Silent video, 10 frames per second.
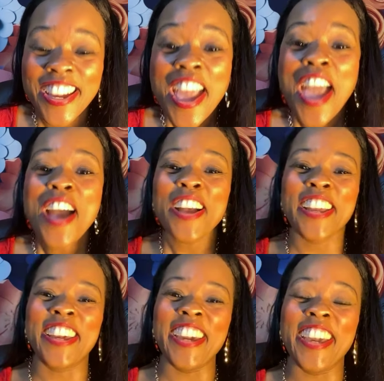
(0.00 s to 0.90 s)

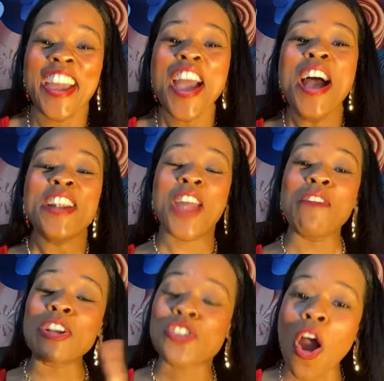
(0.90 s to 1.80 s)

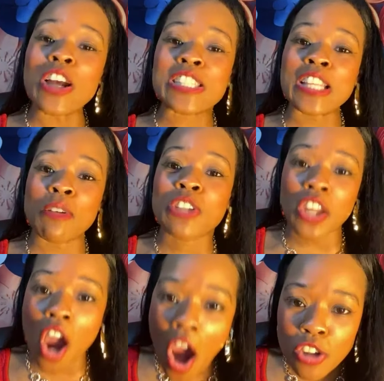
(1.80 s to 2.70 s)
the withdrawal symptoms
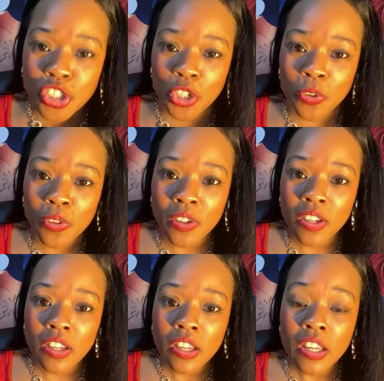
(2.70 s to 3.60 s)
going to hurt you.
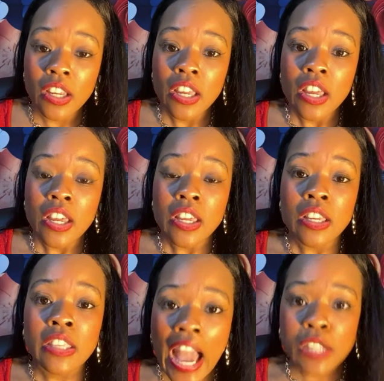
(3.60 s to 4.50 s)

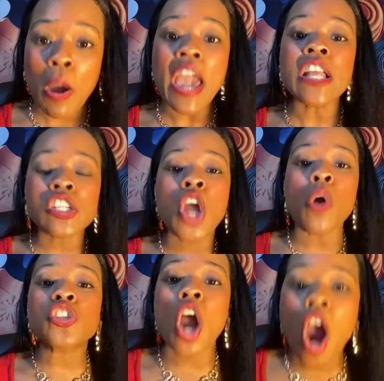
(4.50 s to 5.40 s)
Guess what? It's
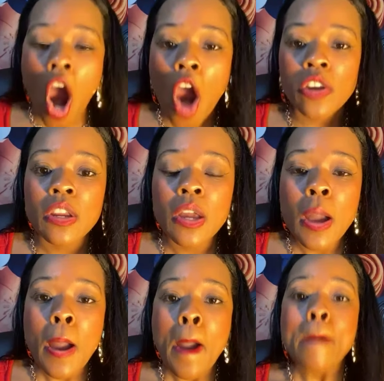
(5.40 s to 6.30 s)
going to hurt,
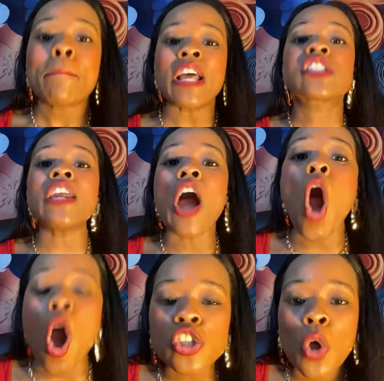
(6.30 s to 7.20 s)
but it's going
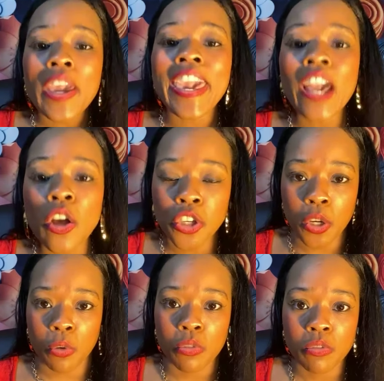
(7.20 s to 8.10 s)
to also heal
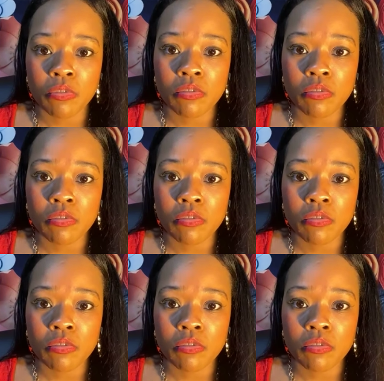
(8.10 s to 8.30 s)
you.